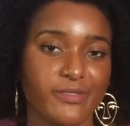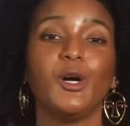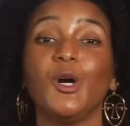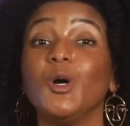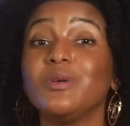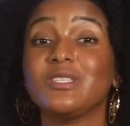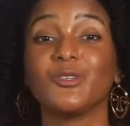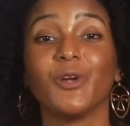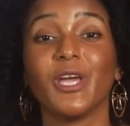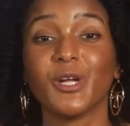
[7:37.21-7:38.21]
Hope is
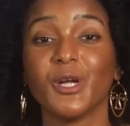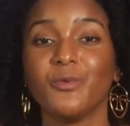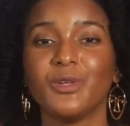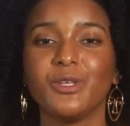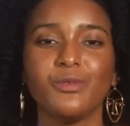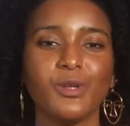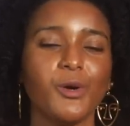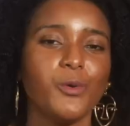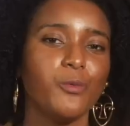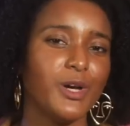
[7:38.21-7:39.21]
greater when you
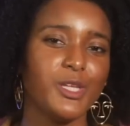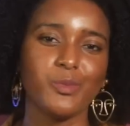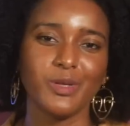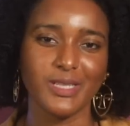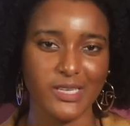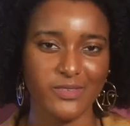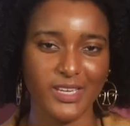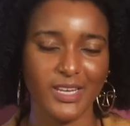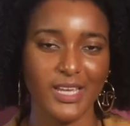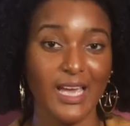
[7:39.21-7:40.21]
know what you believe
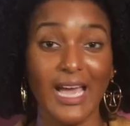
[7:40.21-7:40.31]
in,